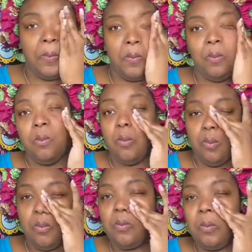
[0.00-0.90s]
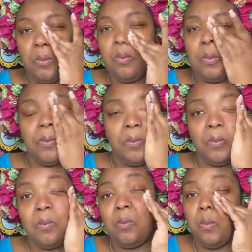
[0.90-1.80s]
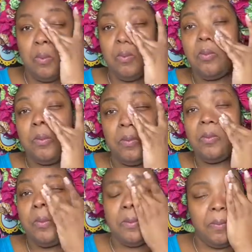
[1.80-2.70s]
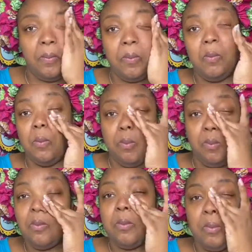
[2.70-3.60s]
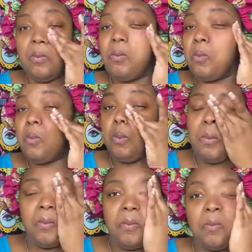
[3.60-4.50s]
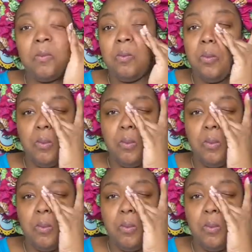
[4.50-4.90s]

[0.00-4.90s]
So now that that's kind of dry and rubbed in, we're gonna move on.